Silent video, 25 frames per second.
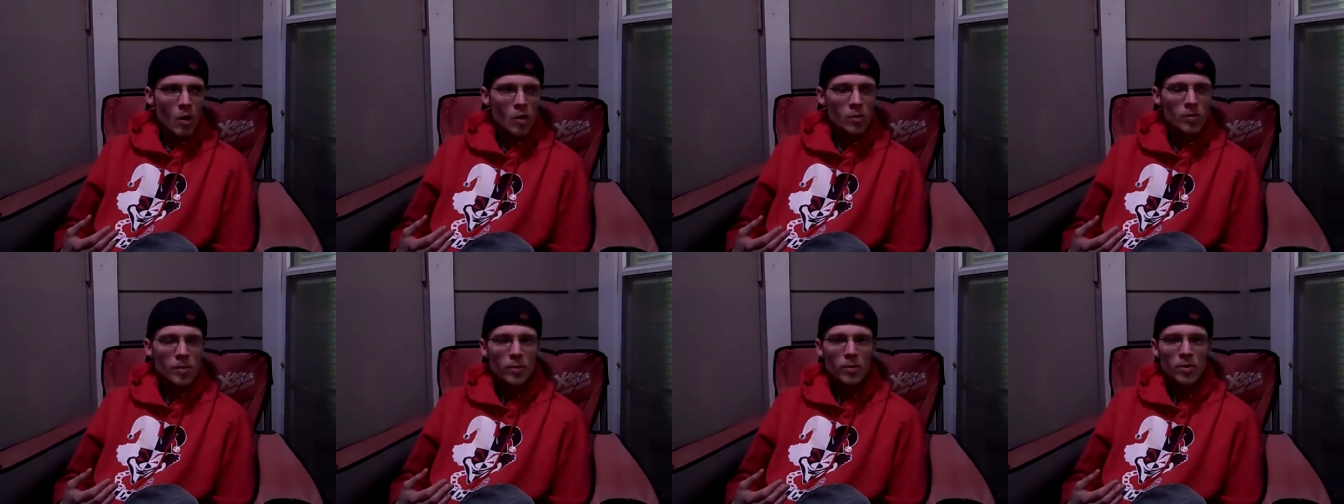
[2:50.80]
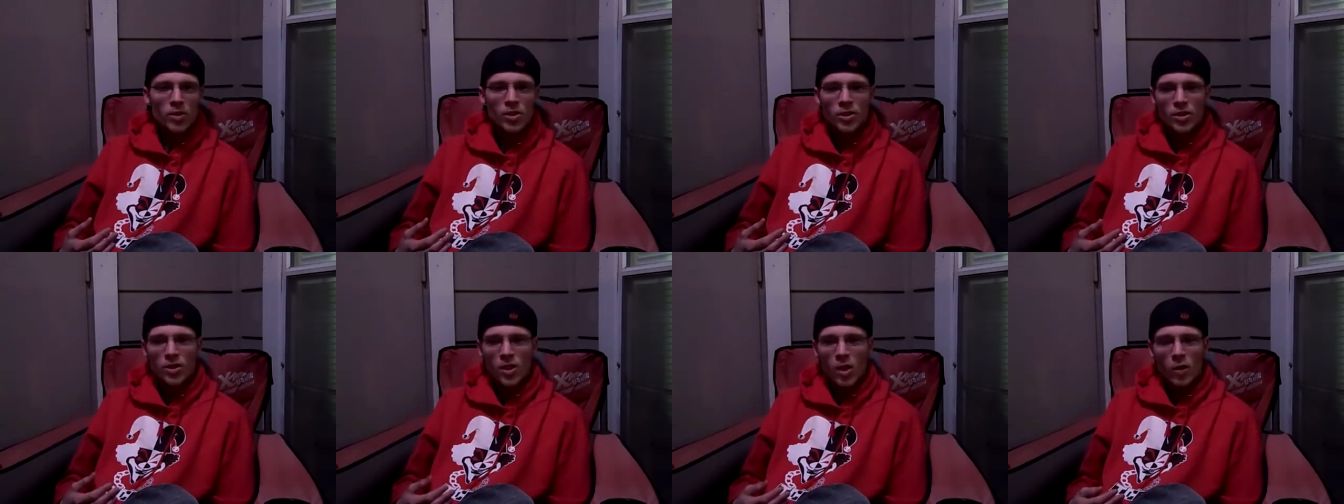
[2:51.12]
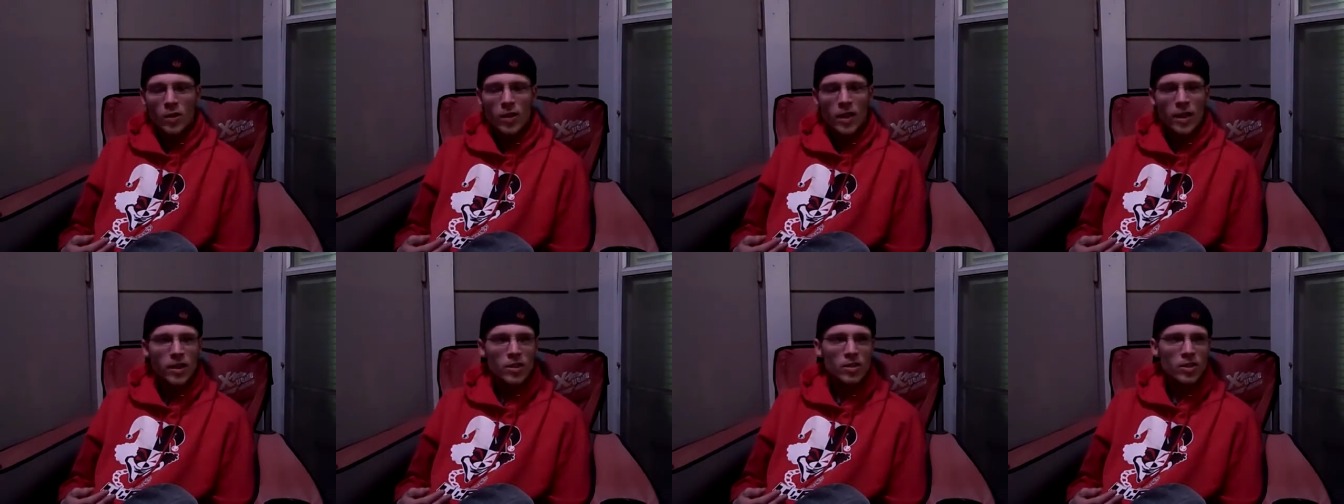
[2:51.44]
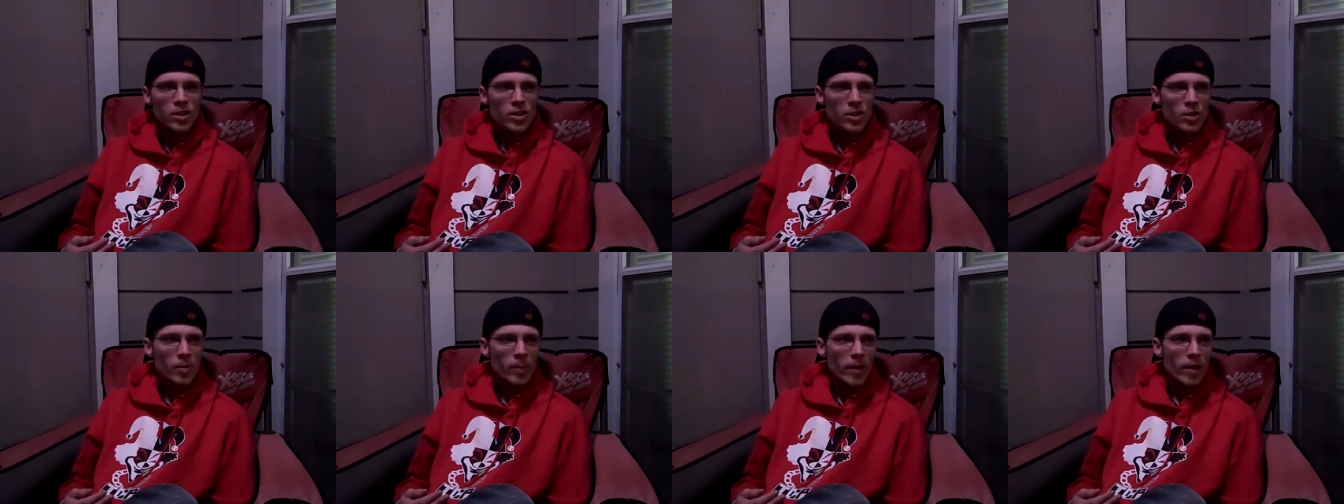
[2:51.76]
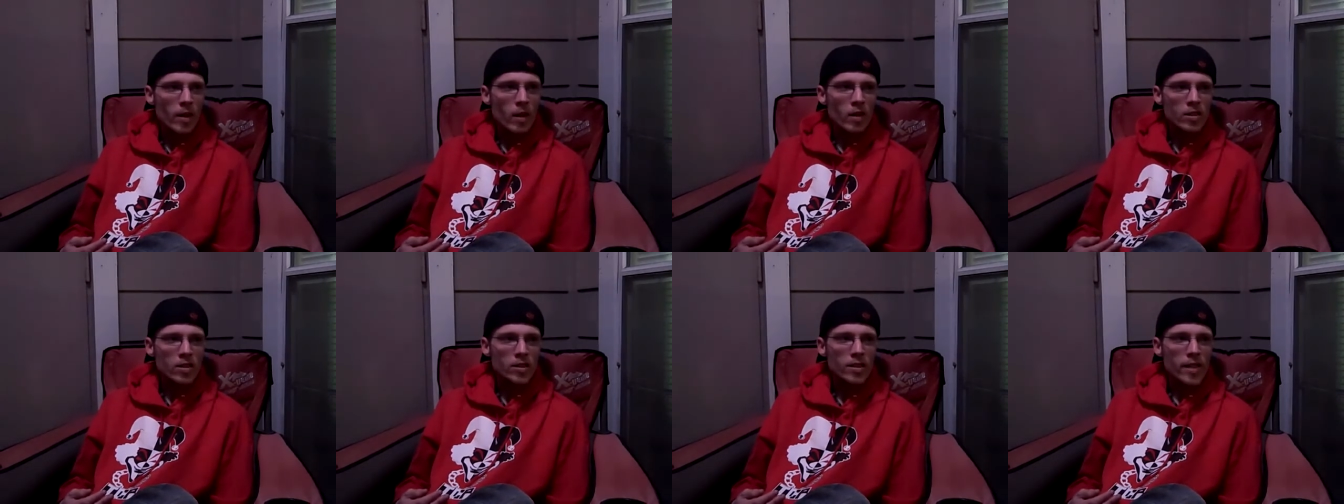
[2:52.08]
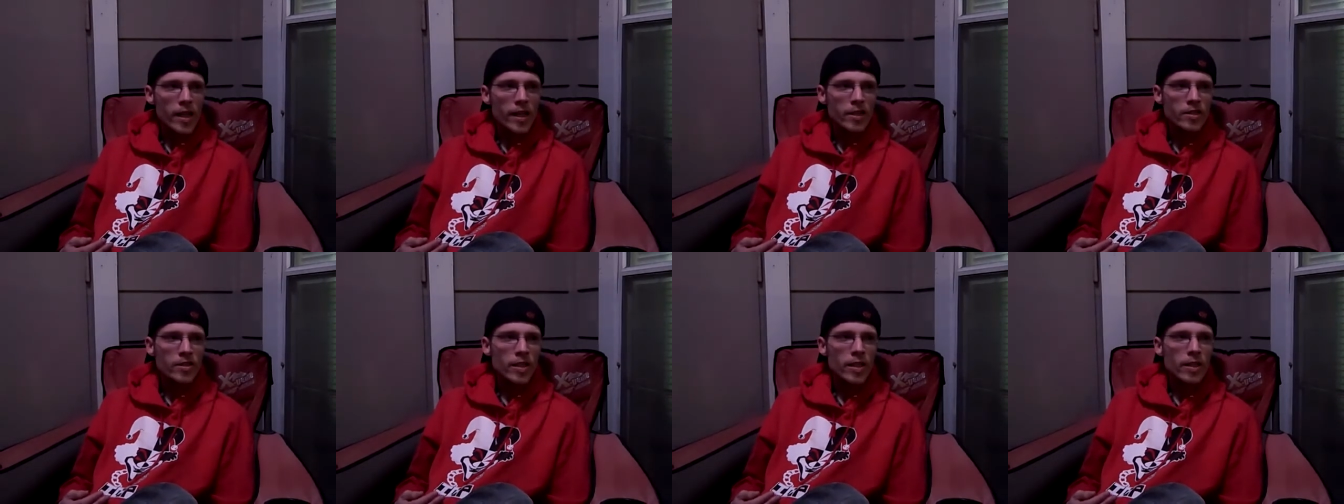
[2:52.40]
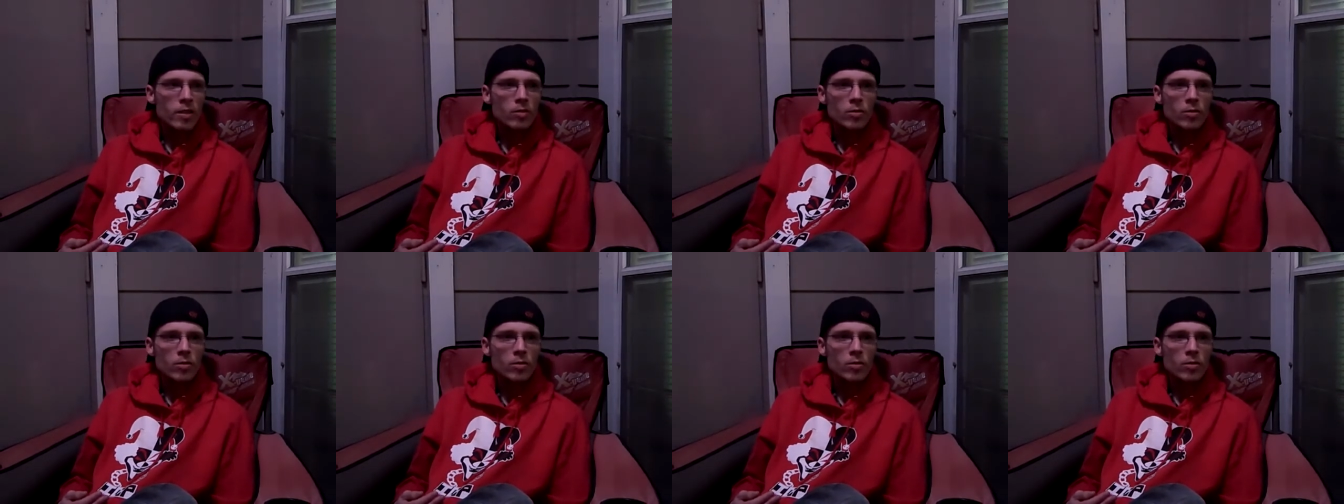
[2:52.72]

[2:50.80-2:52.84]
most people just go there just to be on stage.